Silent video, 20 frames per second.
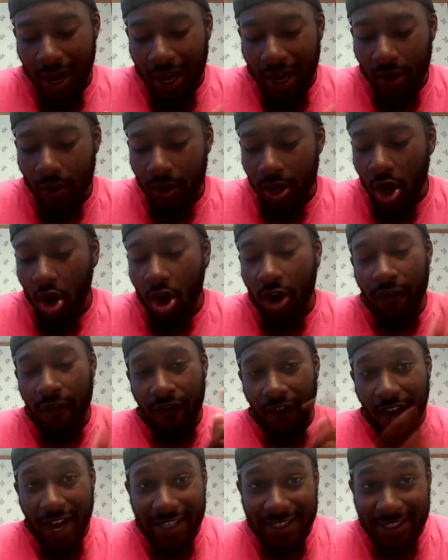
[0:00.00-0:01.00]
I don't know
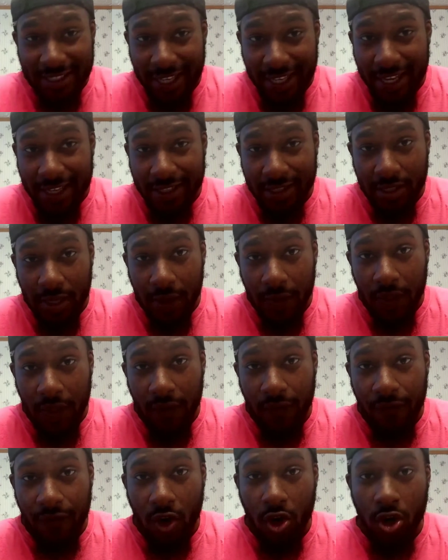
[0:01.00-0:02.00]
if I said
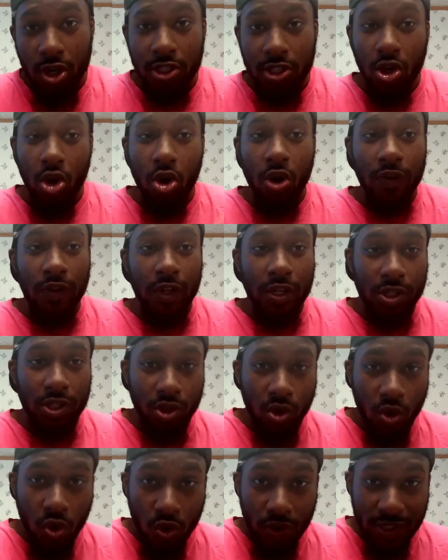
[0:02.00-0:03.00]
something first or the
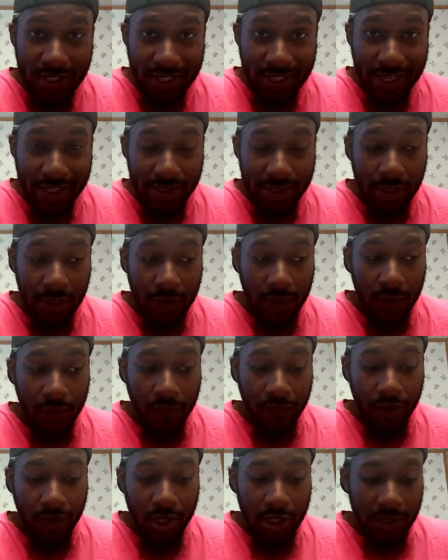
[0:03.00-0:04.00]
dude said
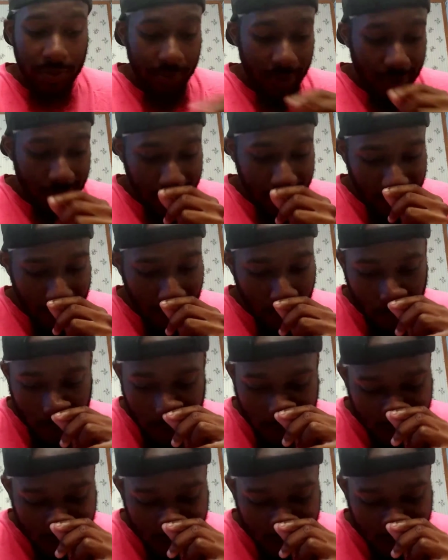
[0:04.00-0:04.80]
something first, but it